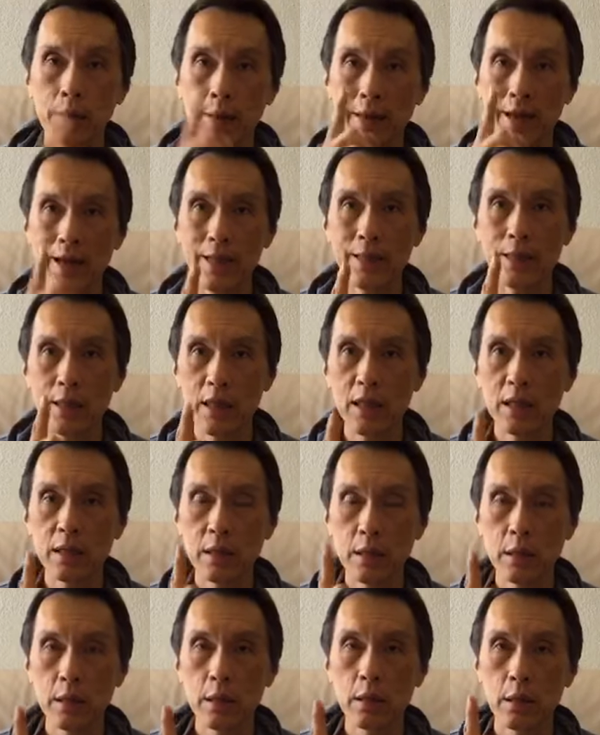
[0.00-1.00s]
That
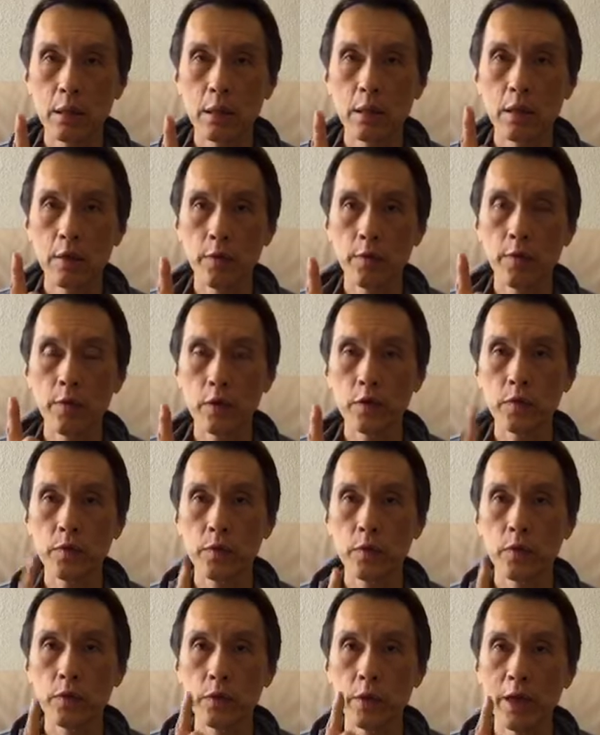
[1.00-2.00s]
is the
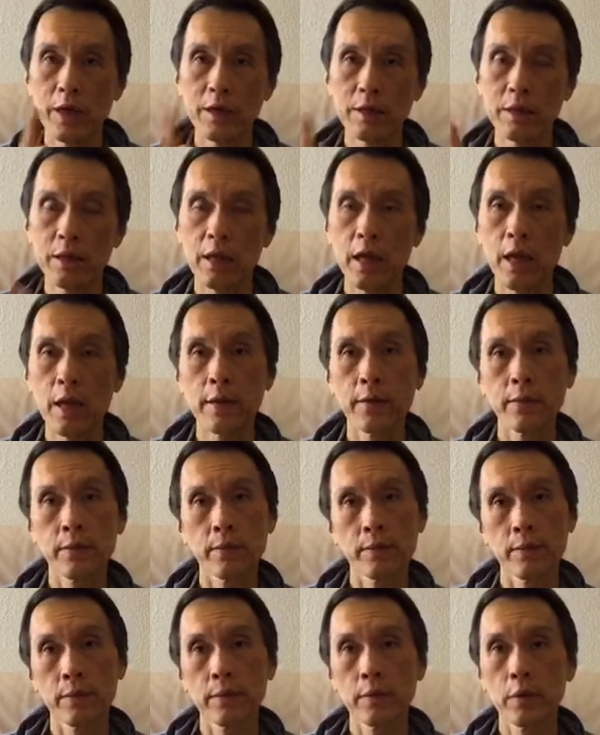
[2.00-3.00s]
forceful, that is gain.
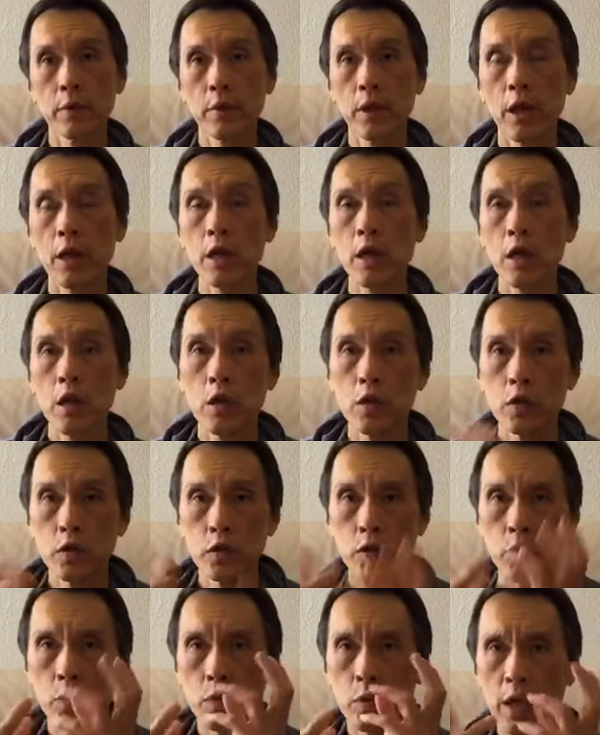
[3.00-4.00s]
Okay?
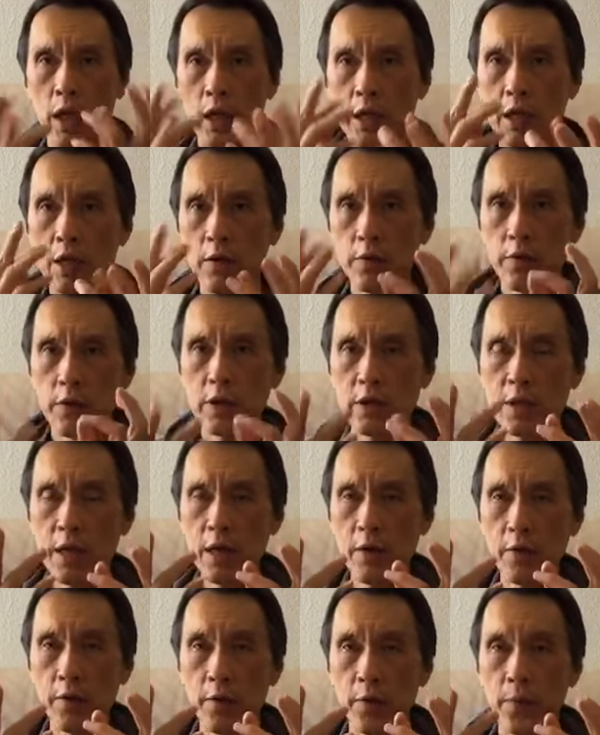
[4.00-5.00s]
So they are different
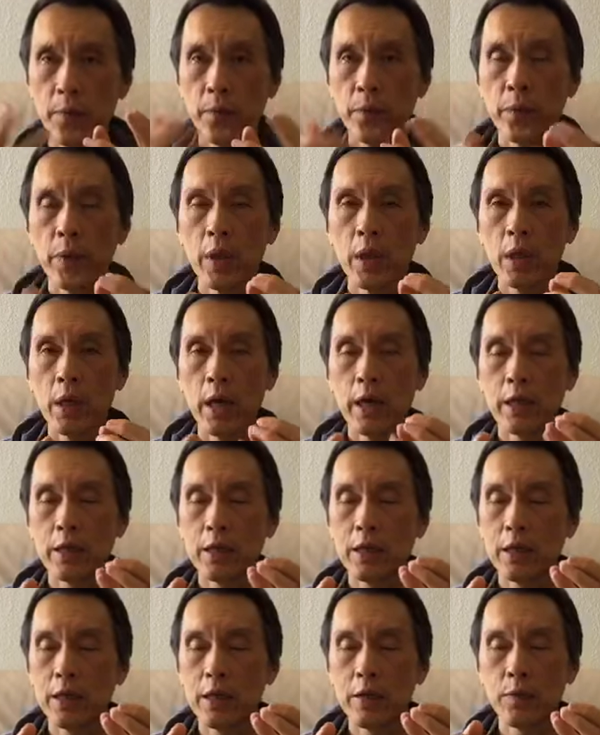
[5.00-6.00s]
stuff. And
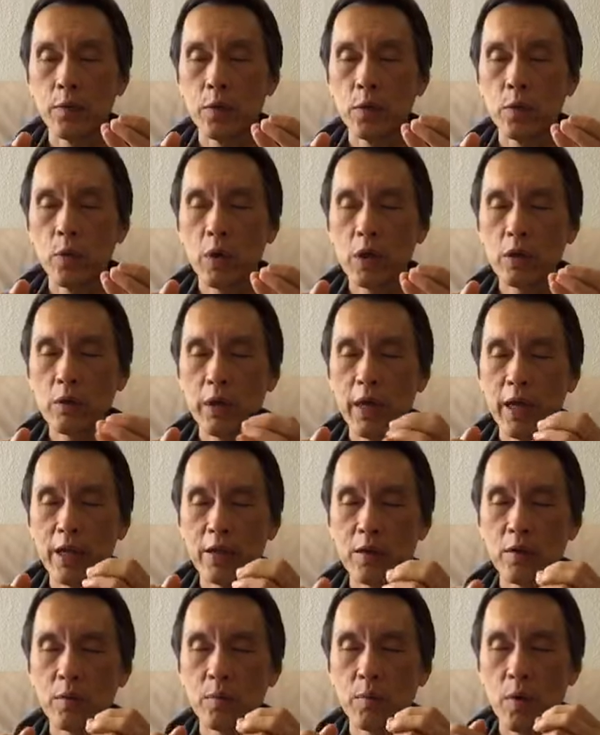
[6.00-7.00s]
if you want to get
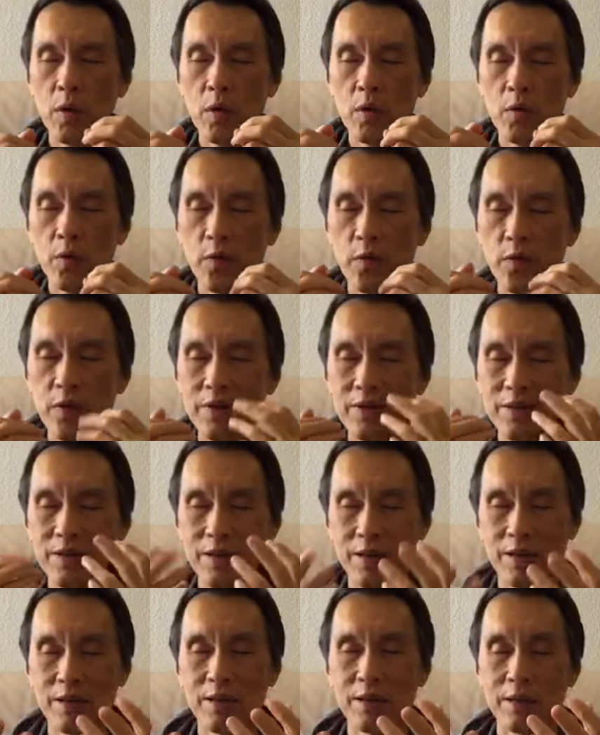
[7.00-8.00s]
into more
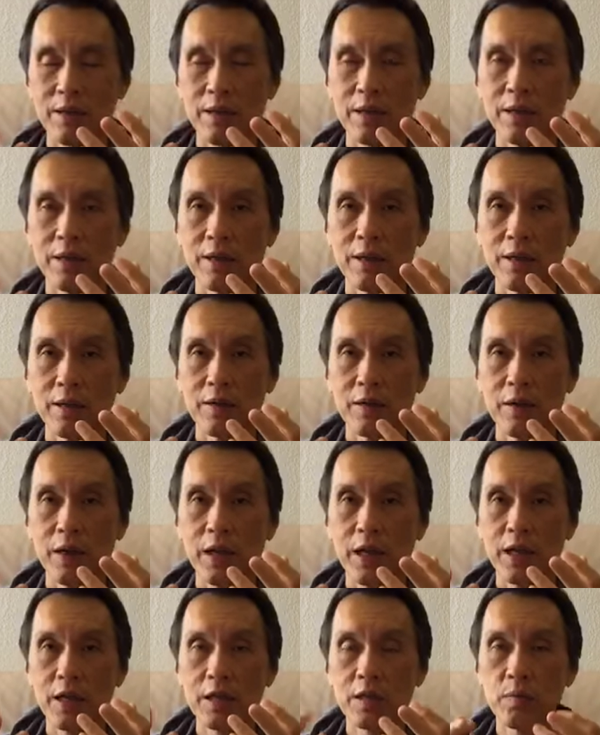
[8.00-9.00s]
physics,
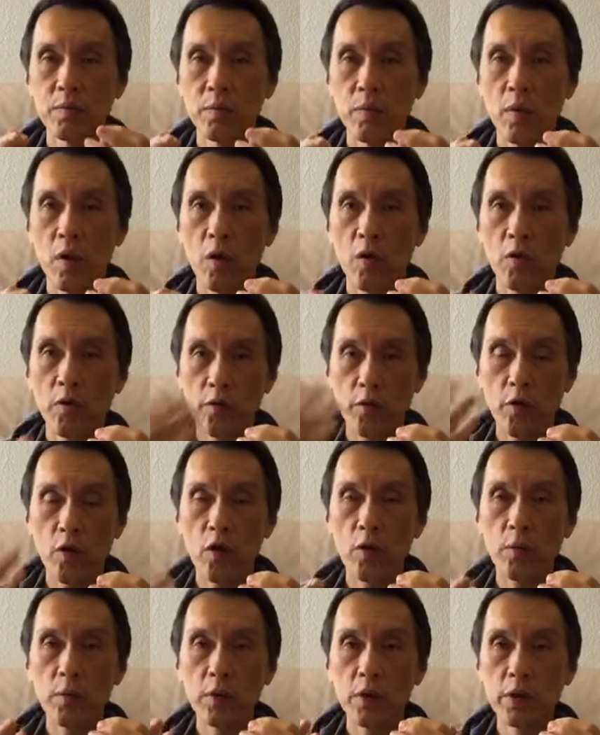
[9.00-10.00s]
okay, it's more
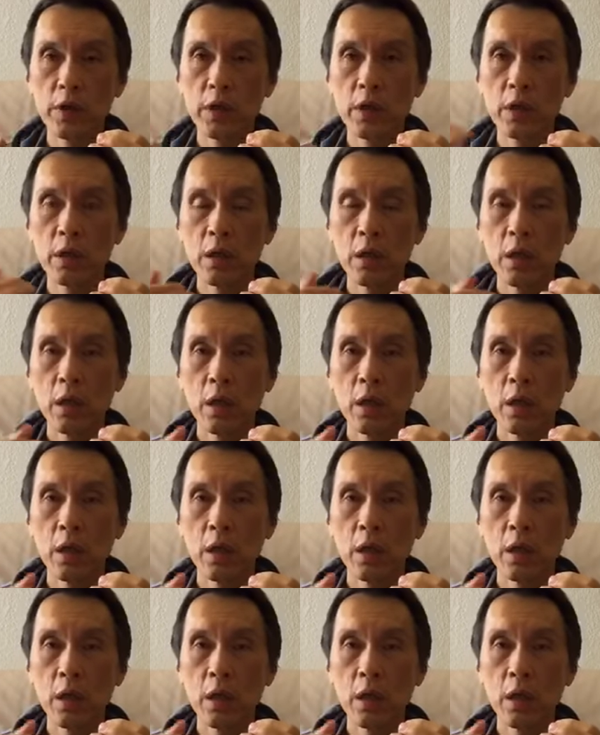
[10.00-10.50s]
form molding.